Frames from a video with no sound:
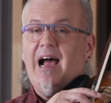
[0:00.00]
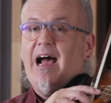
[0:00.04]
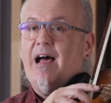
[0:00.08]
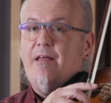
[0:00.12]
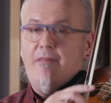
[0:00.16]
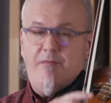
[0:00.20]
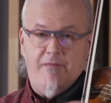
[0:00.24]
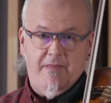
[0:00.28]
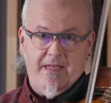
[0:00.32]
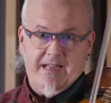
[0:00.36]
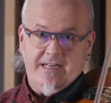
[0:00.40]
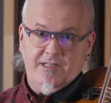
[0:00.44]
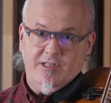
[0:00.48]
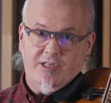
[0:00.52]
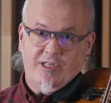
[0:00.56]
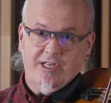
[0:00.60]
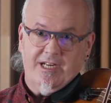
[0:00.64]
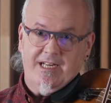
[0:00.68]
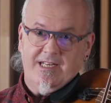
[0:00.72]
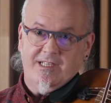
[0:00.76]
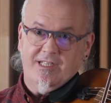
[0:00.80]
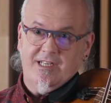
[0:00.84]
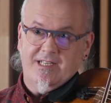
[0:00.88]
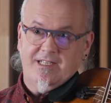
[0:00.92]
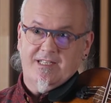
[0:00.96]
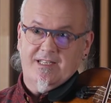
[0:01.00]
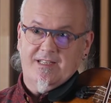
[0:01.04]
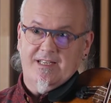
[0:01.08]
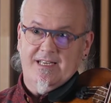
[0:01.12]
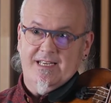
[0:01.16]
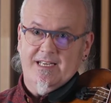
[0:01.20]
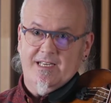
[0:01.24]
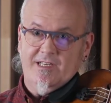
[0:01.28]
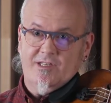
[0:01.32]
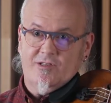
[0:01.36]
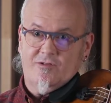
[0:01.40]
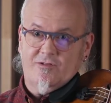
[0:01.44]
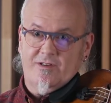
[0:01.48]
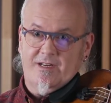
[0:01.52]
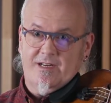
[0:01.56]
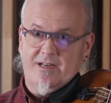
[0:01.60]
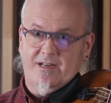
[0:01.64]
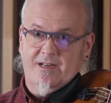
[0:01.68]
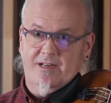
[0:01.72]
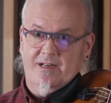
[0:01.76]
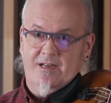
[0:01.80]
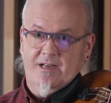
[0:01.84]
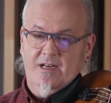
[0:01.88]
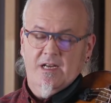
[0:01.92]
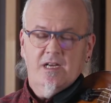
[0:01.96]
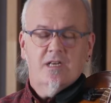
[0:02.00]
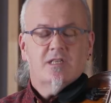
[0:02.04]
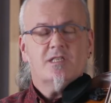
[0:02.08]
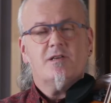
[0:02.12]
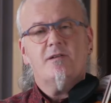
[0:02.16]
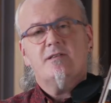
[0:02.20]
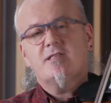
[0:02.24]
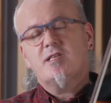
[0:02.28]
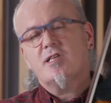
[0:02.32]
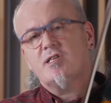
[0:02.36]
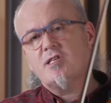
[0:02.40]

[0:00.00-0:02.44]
And then changing to the E string. So it's a